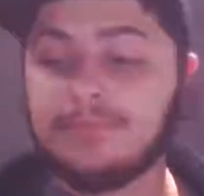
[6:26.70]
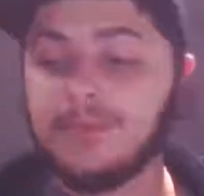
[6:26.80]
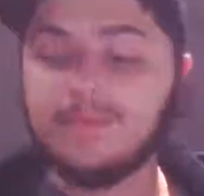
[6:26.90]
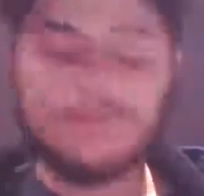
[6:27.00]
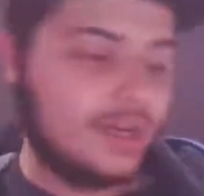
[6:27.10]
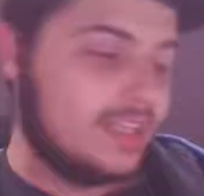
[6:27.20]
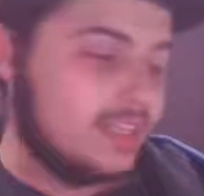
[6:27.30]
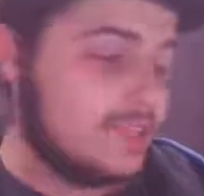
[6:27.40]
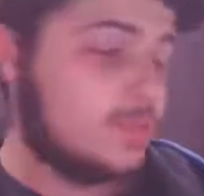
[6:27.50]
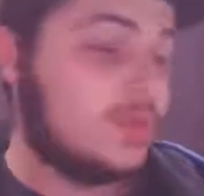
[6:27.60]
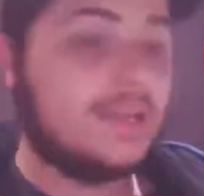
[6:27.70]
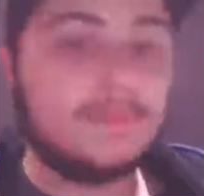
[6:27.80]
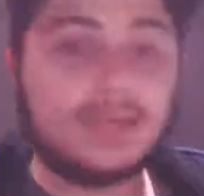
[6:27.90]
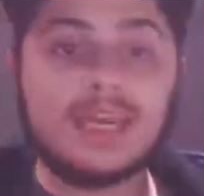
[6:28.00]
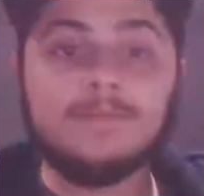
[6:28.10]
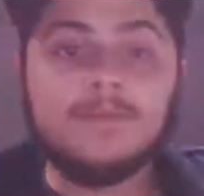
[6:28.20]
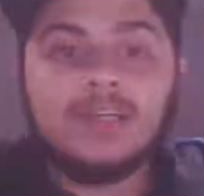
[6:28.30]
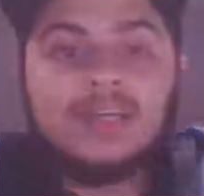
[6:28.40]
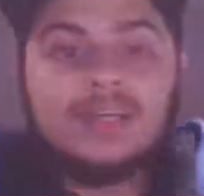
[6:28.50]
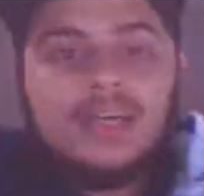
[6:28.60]
But in this one, he became one
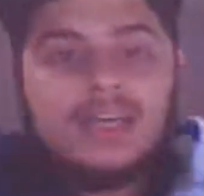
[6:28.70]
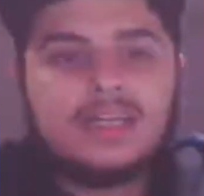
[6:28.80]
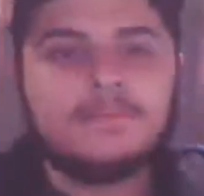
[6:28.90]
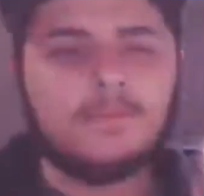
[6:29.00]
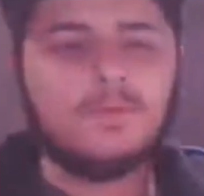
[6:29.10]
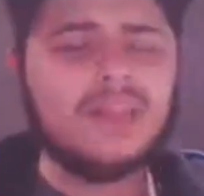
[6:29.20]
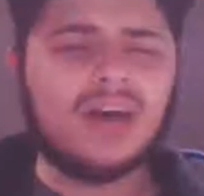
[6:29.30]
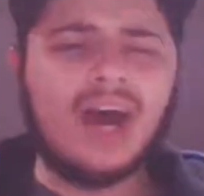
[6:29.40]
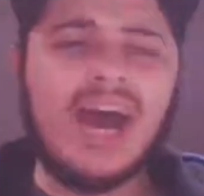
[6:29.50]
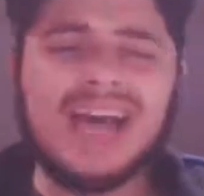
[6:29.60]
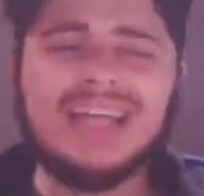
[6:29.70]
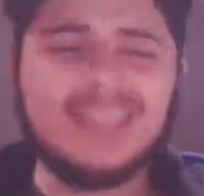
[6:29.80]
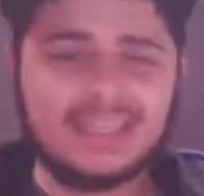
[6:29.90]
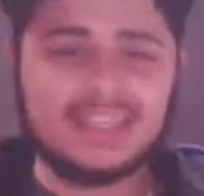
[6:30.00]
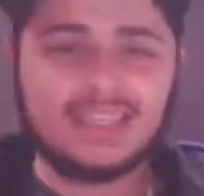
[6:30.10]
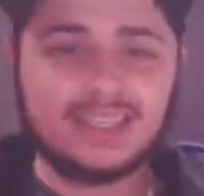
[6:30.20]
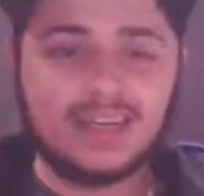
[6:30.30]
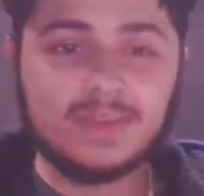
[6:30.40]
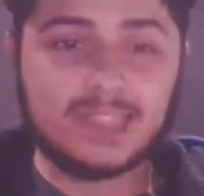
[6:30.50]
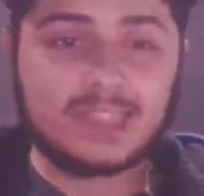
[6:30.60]
of the highlights
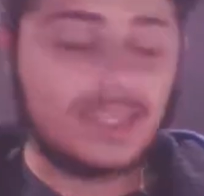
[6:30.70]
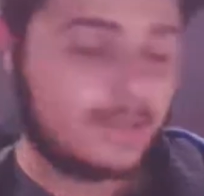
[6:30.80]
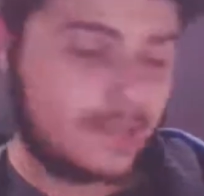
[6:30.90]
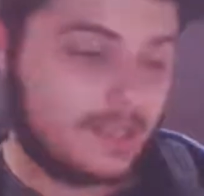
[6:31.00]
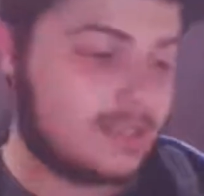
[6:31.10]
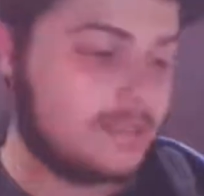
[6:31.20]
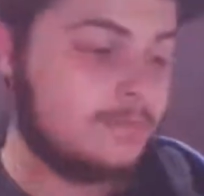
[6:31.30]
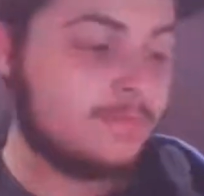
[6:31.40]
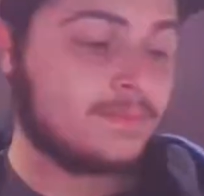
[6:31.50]
of the series.